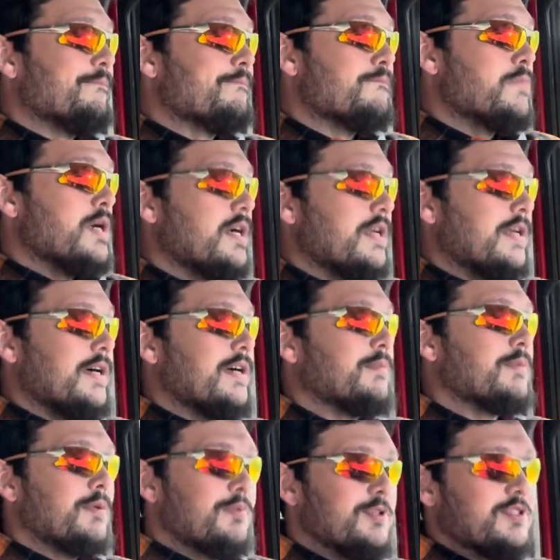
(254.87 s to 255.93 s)
But
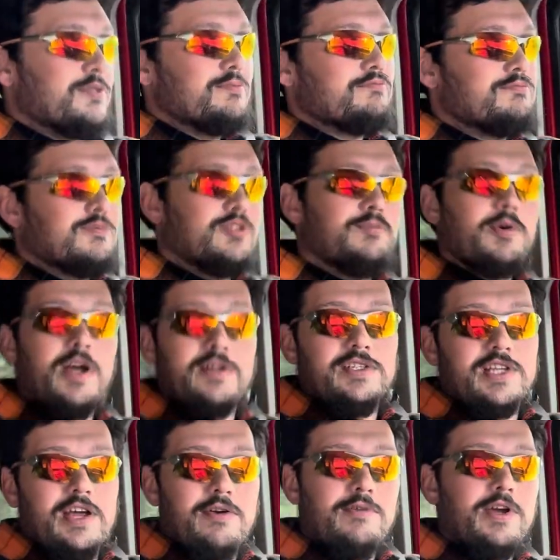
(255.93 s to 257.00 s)
I'm gonna put some rounds
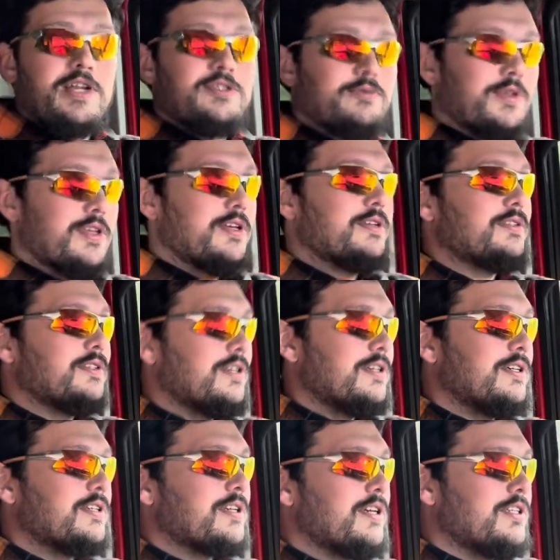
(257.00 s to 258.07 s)
down range with it and
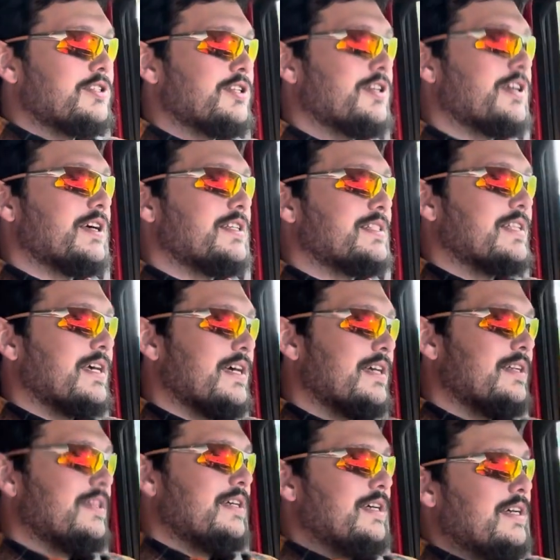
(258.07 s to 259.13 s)
kind of show you guys that.
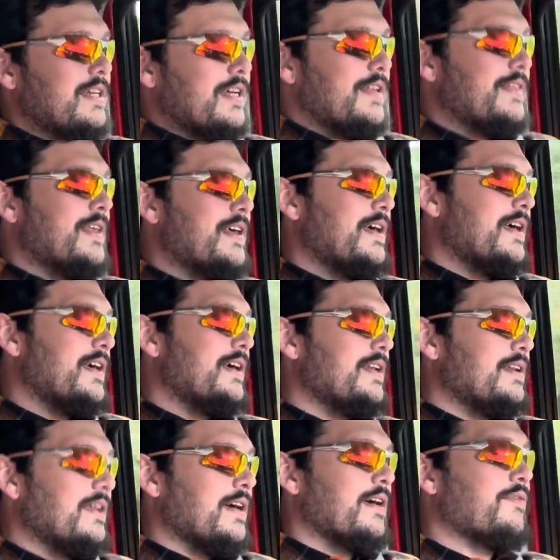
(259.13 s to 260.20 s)
And
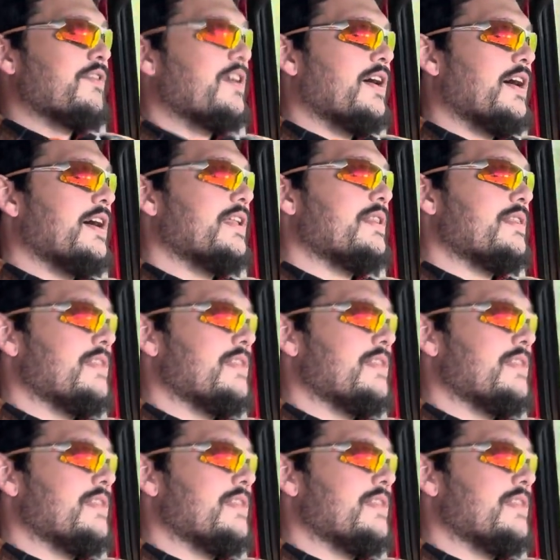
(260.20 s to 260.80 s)
then I've got